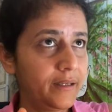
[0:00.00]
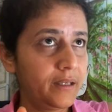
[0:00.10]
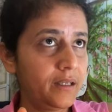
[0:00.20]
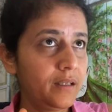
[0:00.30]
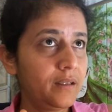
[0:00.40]
Right.
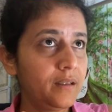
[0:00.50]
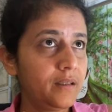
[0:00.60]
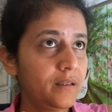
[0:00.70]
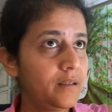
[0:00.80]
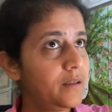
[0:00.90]

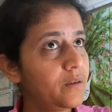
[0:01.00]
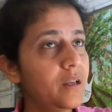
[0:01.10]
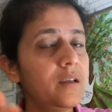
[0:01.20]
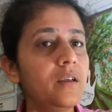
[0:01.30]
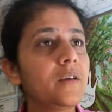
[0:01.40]
Okay. No,
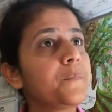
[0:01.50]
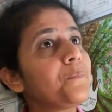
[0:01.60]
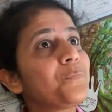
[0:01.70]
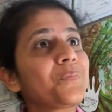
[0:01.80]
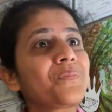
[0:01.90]
I went
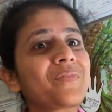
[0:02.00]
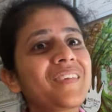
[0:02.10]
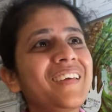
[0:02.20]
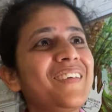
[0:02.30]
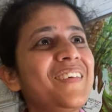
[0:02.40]
through most of it.